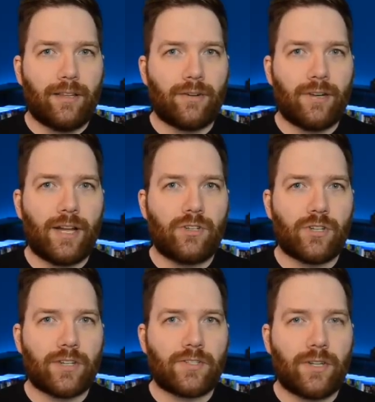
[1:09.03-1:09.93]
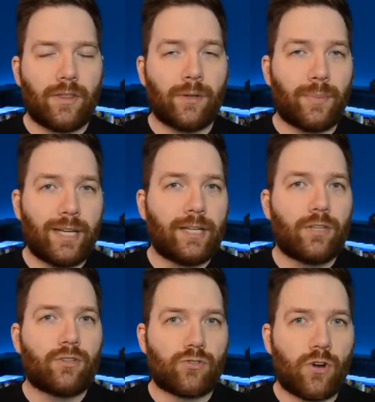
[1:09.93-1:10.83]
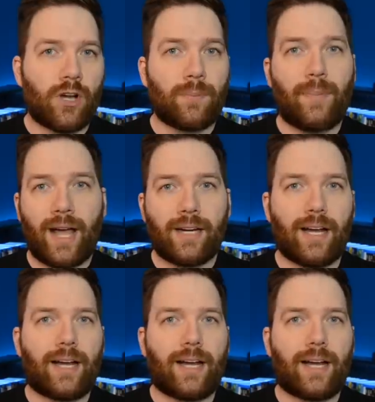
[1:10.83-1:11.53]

They're not just the big, strong bad